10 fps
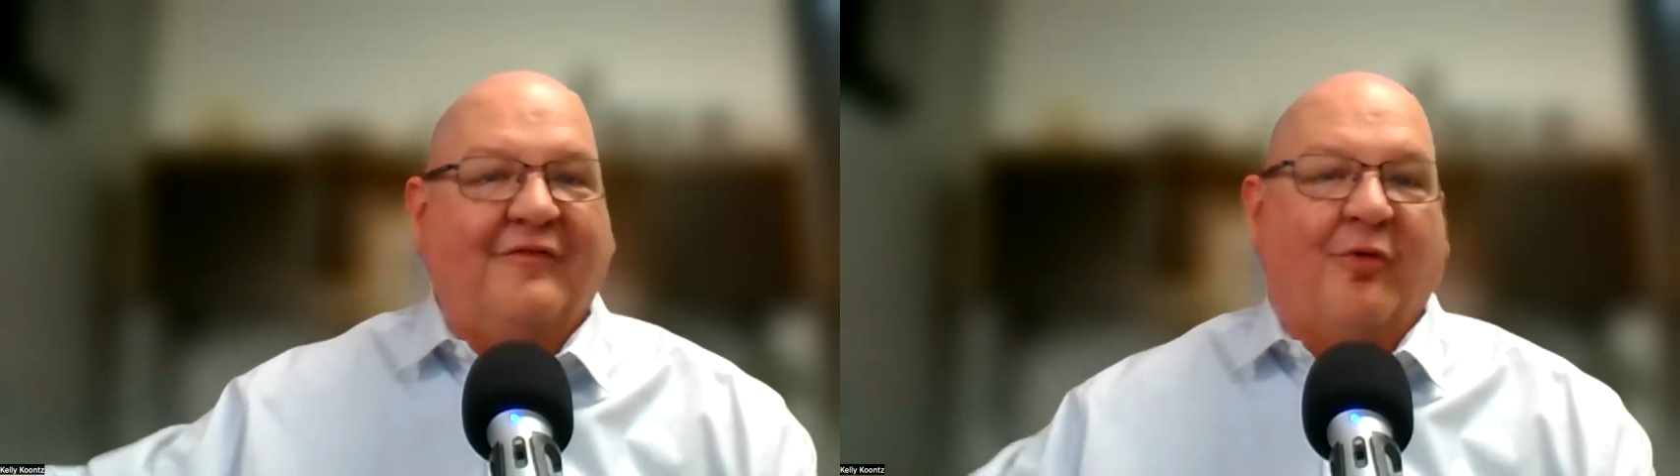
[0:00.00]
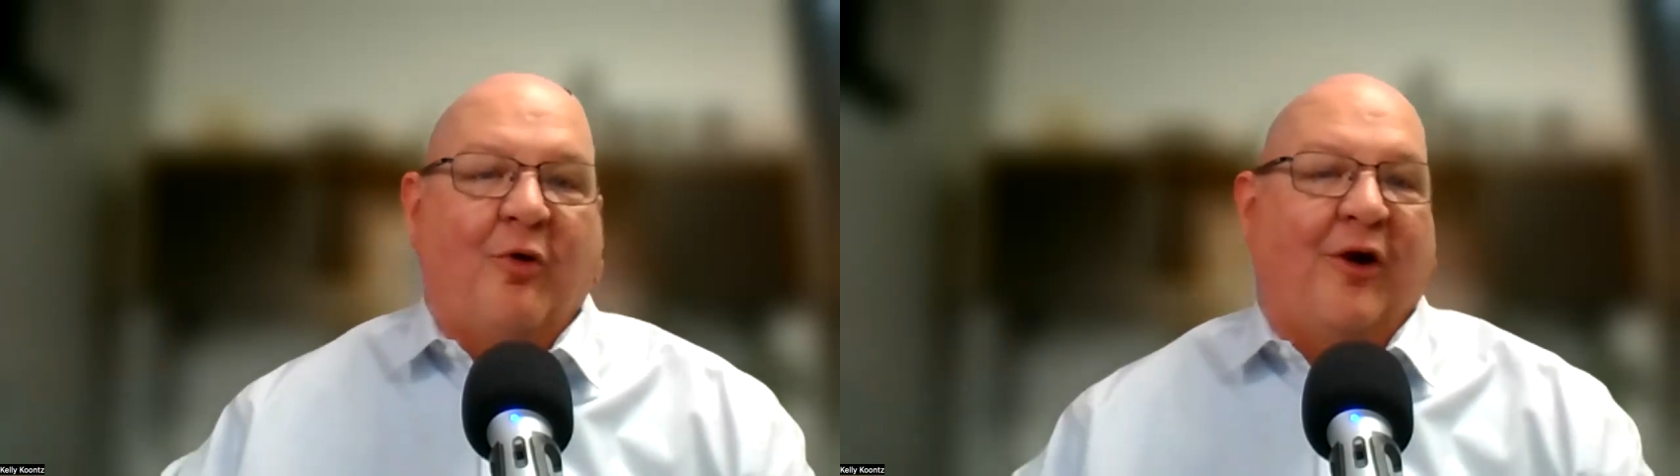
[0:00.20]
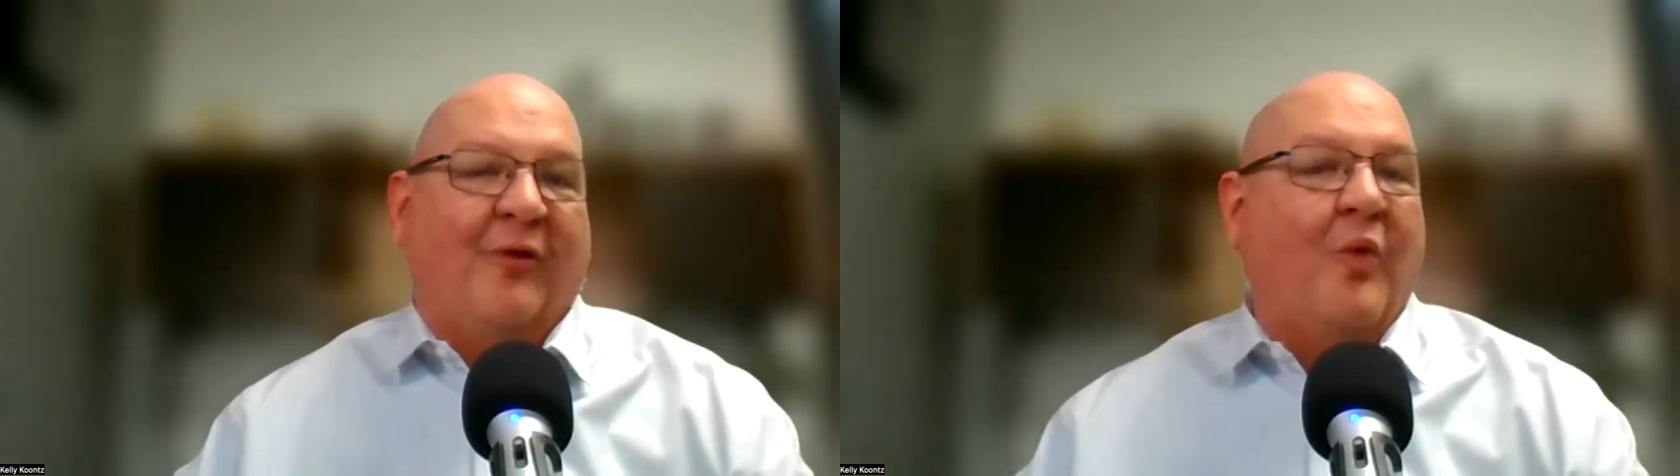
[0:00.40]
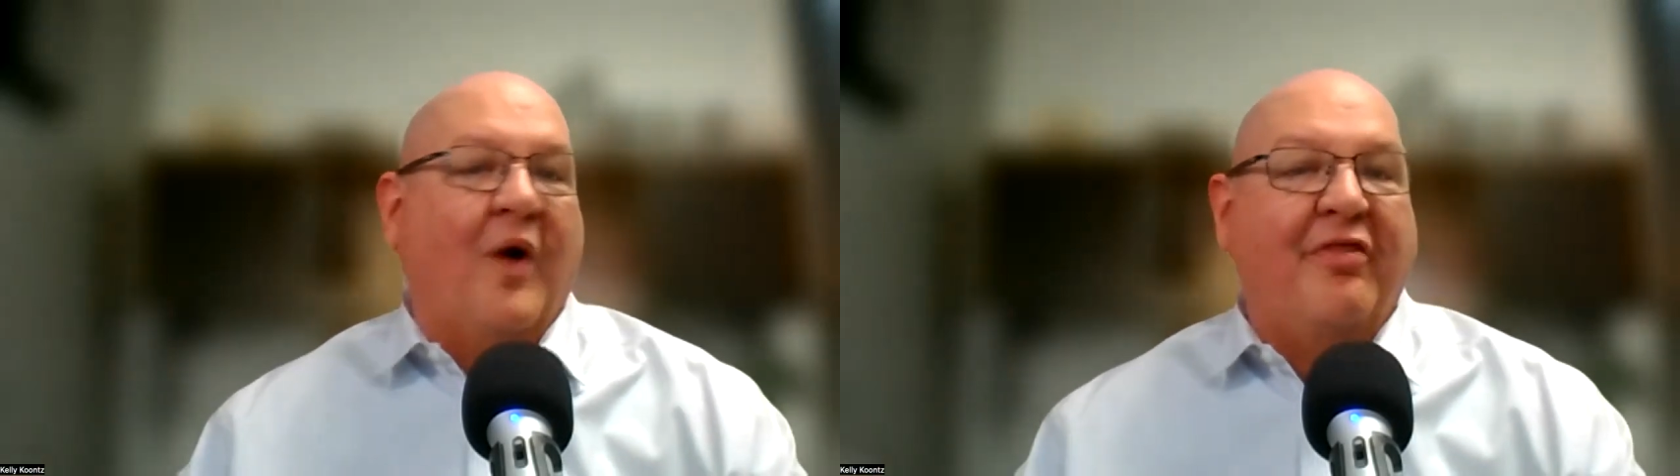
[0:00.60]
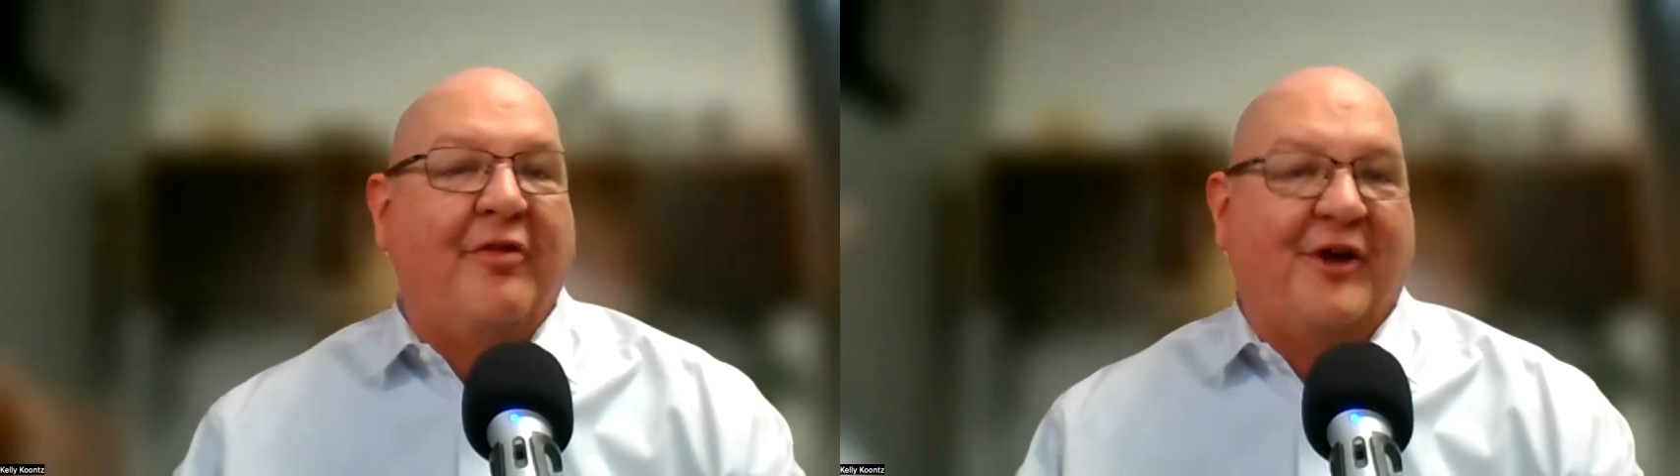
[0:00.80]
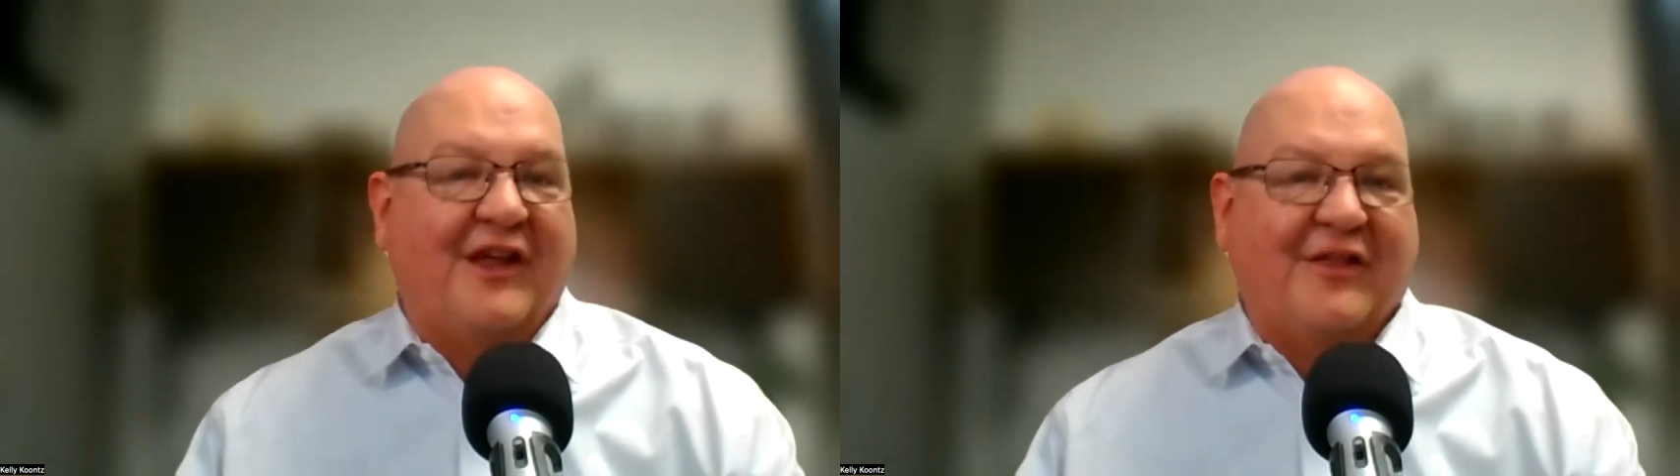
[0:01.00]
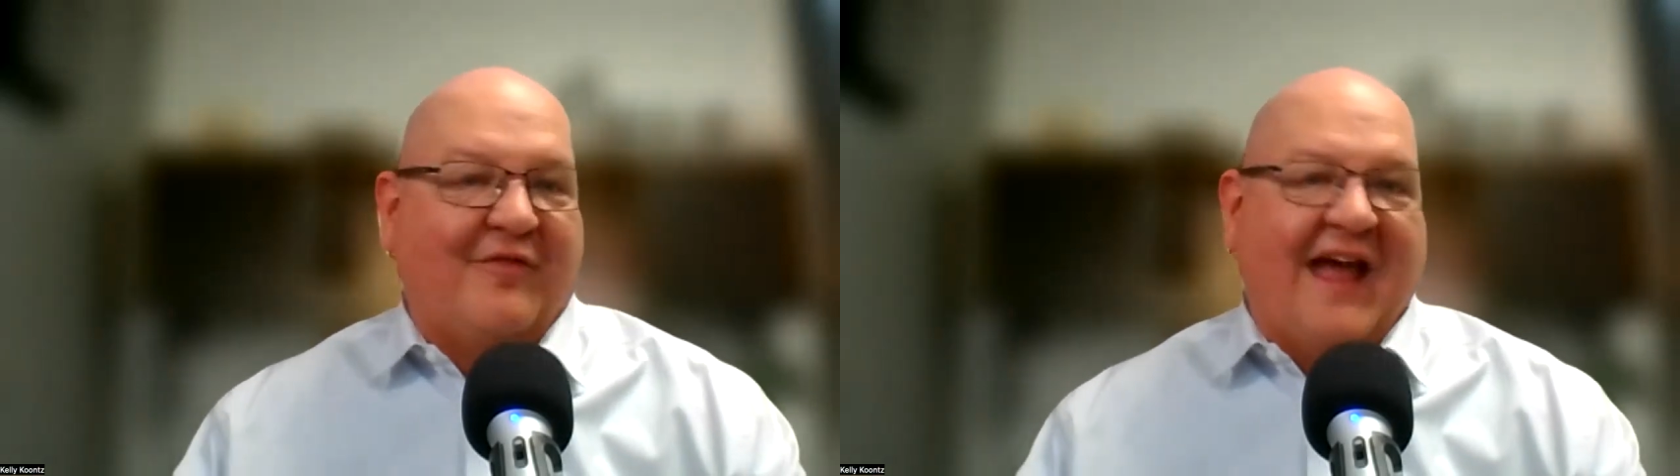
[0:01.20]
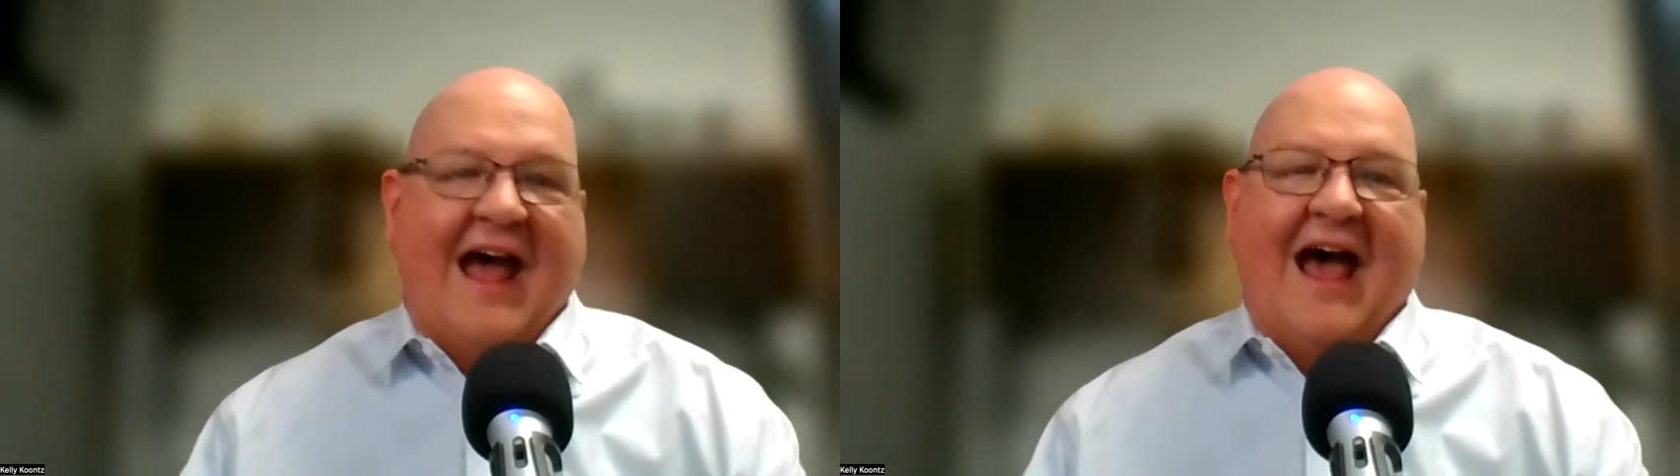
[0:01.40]
for 130th
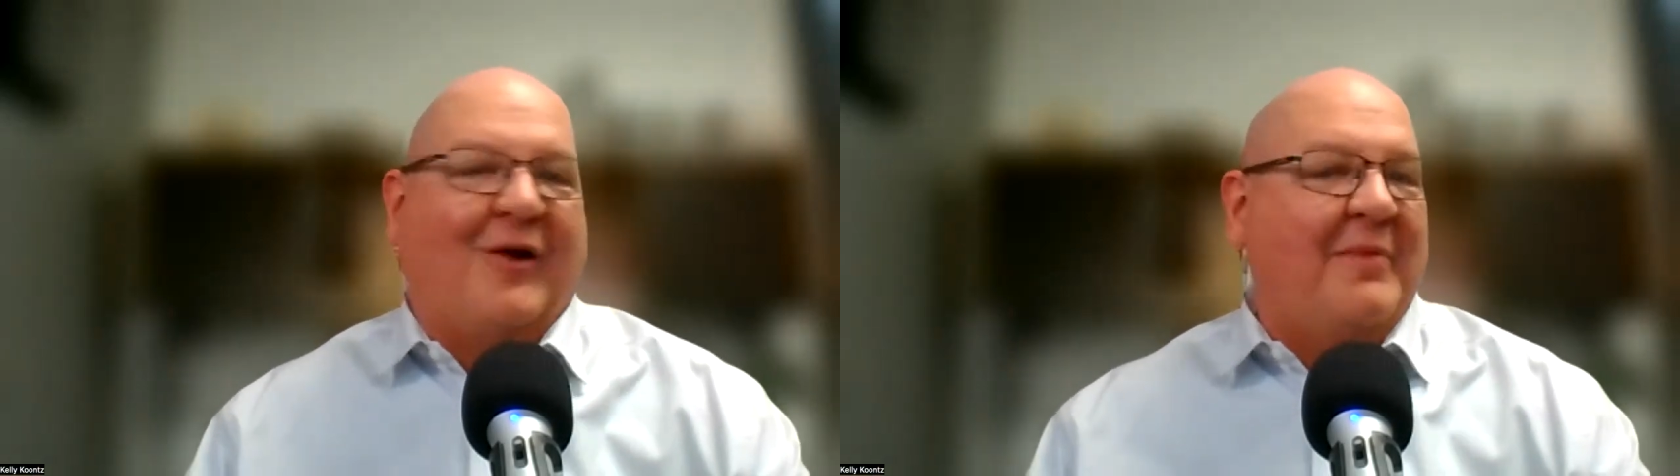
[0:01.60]
of that